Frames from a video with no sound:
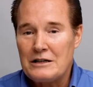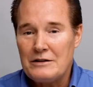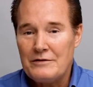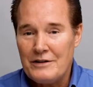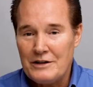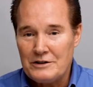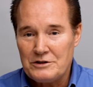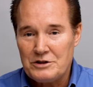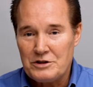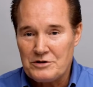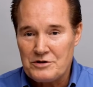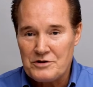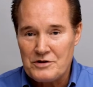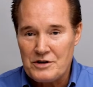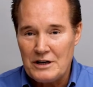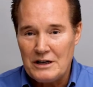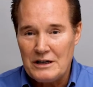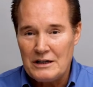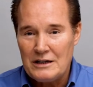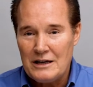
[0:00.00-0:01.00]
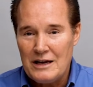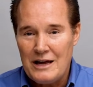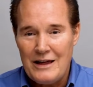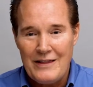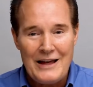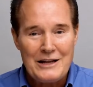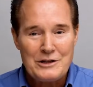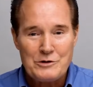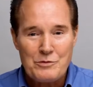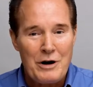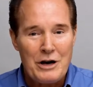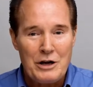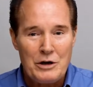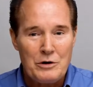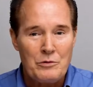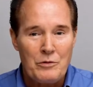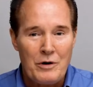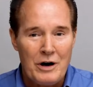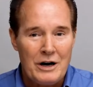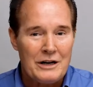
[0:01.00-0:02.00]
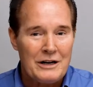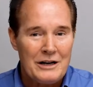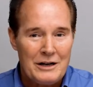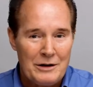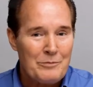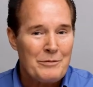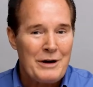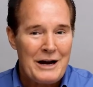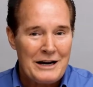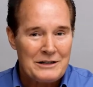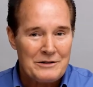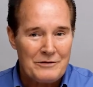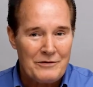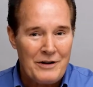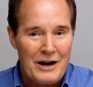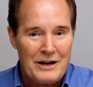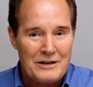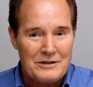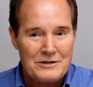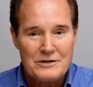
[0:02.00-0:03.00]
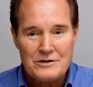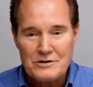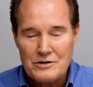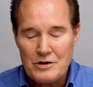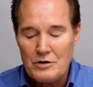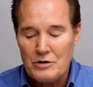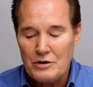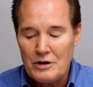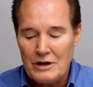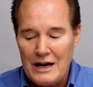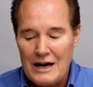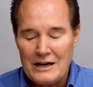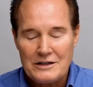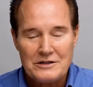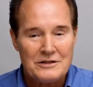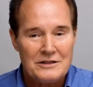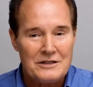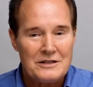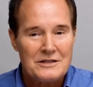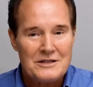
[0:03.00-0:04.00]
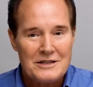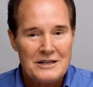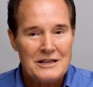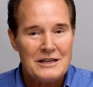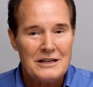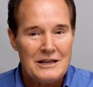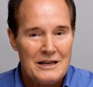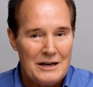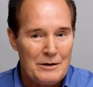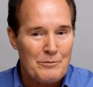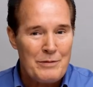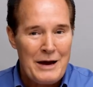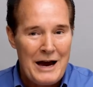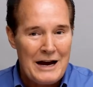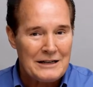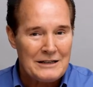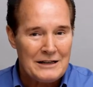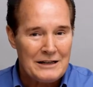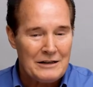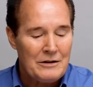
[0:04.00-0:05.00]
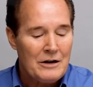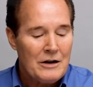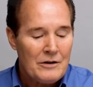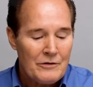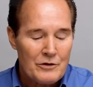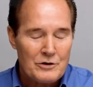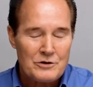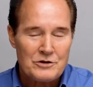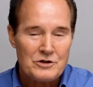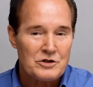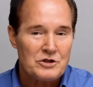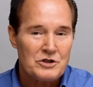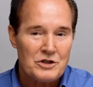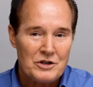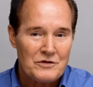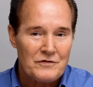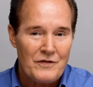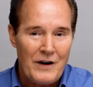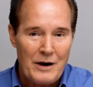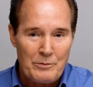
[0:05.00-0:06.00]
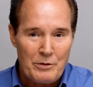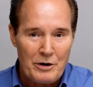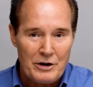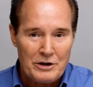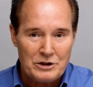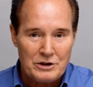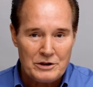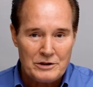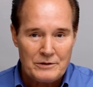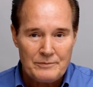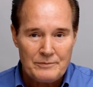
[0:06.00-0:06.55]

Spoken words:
events you're seeing, and that's why you want an impact device, so you can actually see impacting versus just vibration.